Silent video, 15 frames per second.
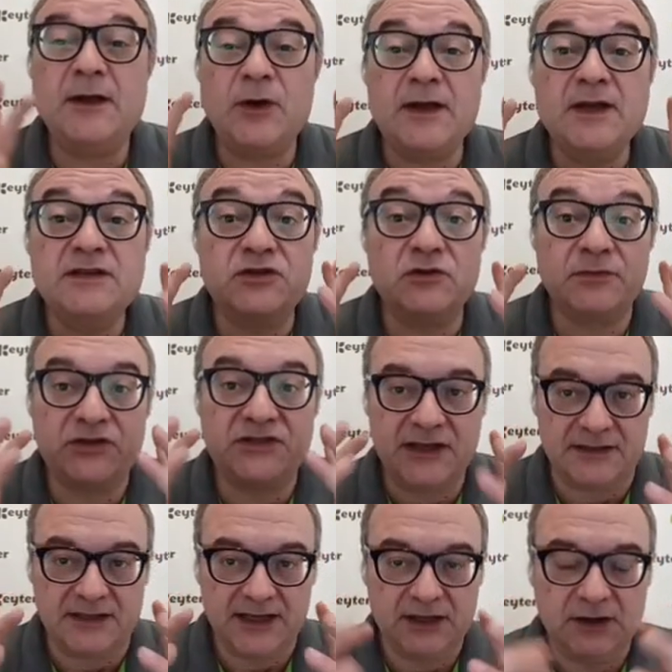
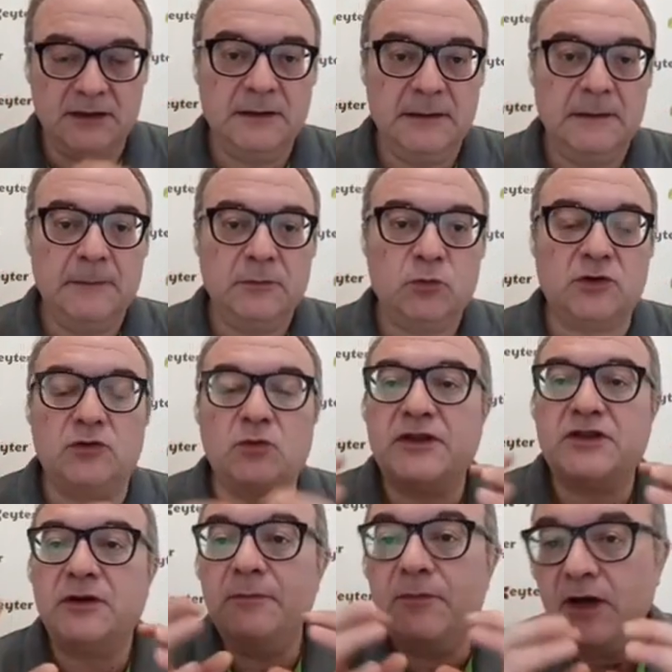100% air, with
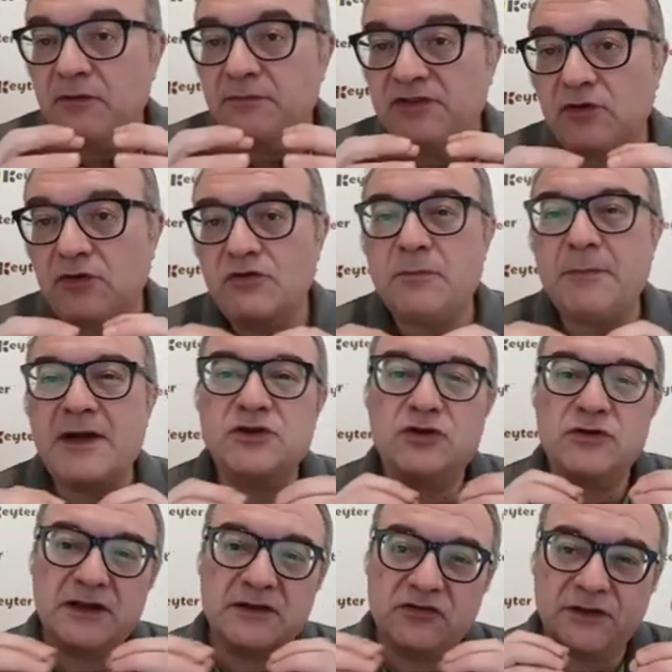which the bulb is going to measure
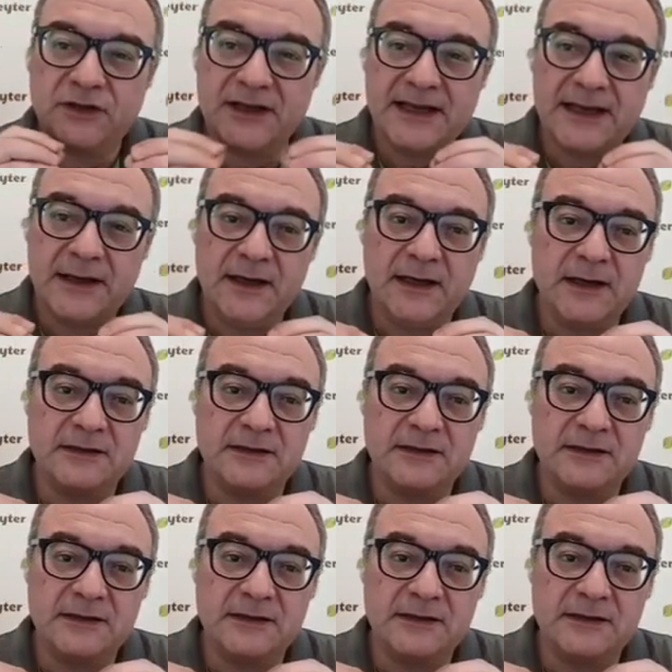differently